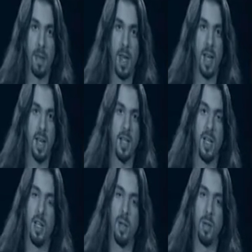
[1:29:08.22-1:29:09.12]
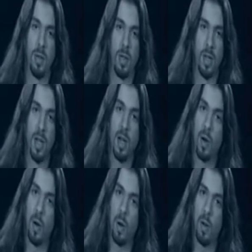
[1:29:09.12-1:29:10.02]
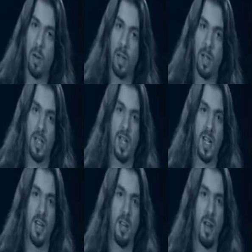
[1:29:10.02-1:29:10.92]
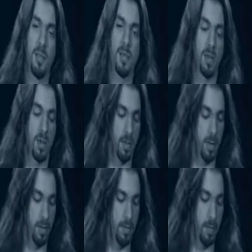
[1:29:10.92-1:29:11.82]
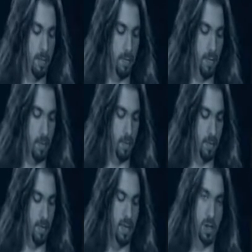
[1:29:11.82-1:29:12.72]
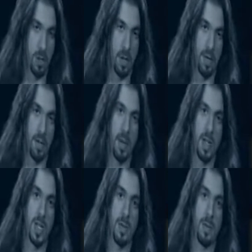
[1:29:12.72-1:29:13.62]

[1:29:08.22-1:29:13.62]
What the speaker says: and continue all consecutive upstrokes to finish off the arpeggio.